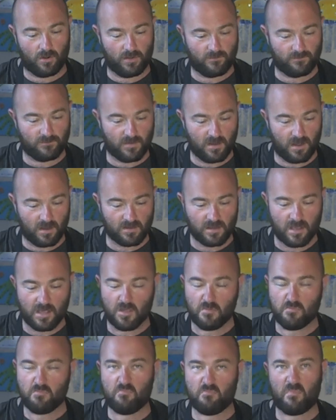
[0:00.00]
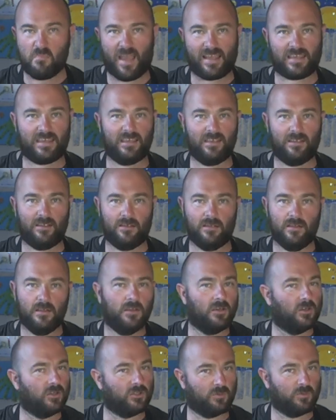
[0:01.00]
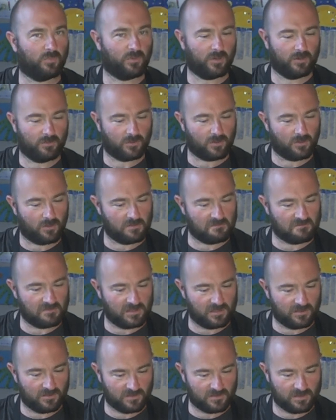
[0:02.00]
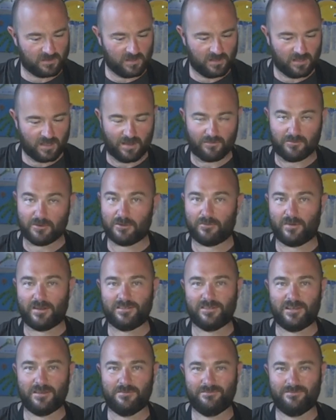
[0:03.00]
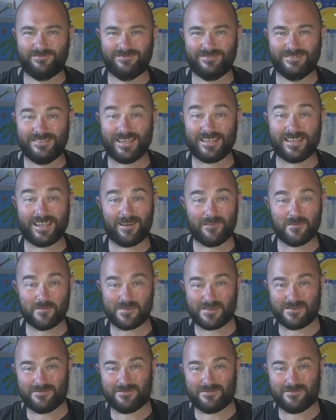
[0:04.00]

if not, back here when you pre-recorded videos, having a great time. Take care, everybody.